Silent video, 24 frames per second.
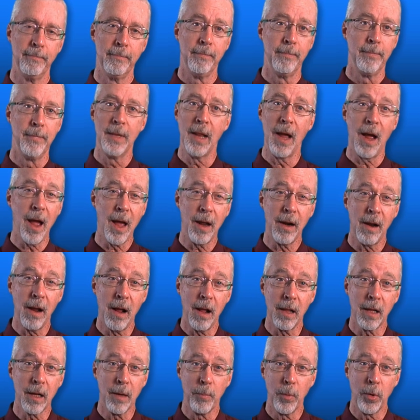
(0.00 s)
Not
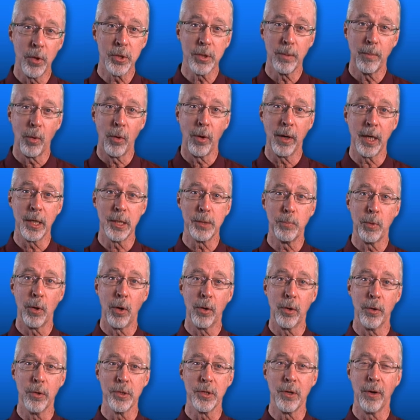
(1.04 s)
all commercial mortgage
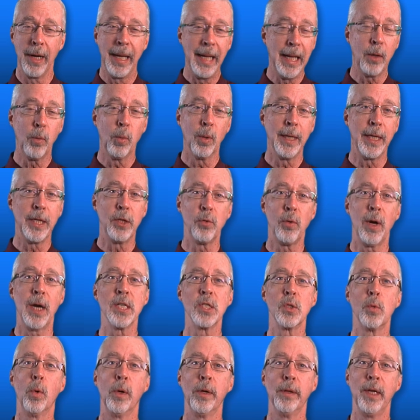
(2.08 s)
brokers are equally
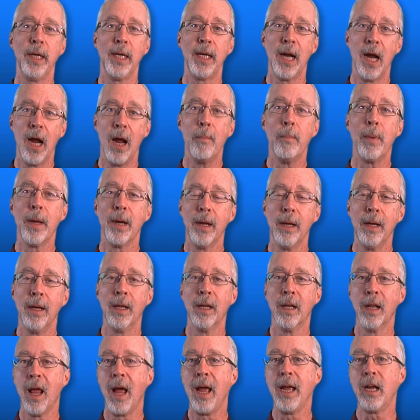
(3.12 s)
trustworthy, competent,
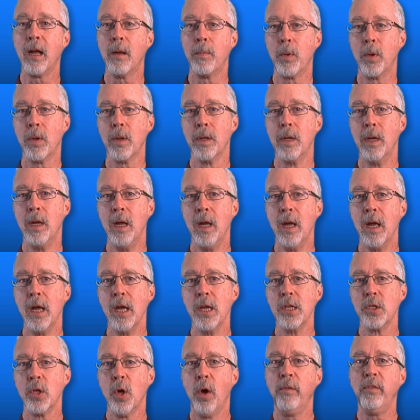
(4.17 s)
and likable.
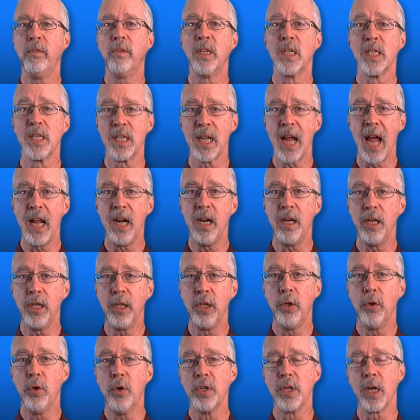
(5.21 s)
So if you decided to
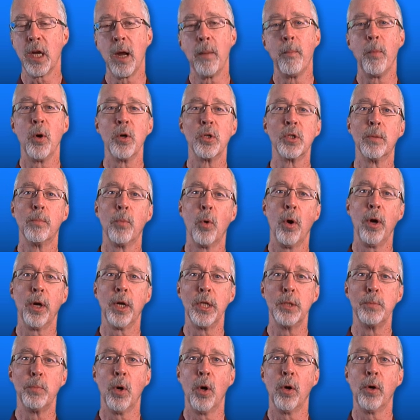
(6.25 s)
use a commercial
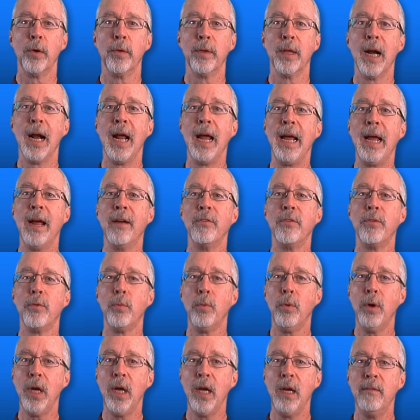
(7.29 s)
mortgage broker, then I have
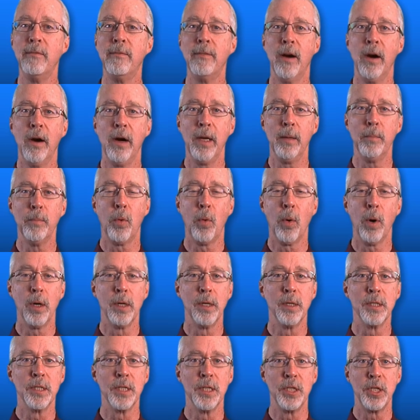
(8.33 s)
3 very
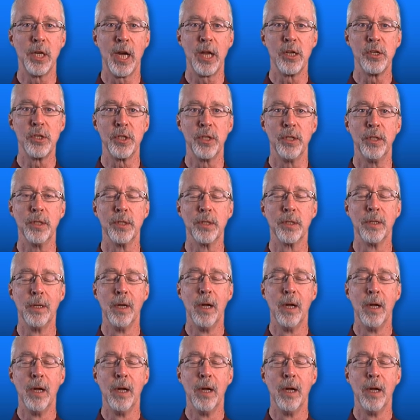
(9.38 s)
important suggestions.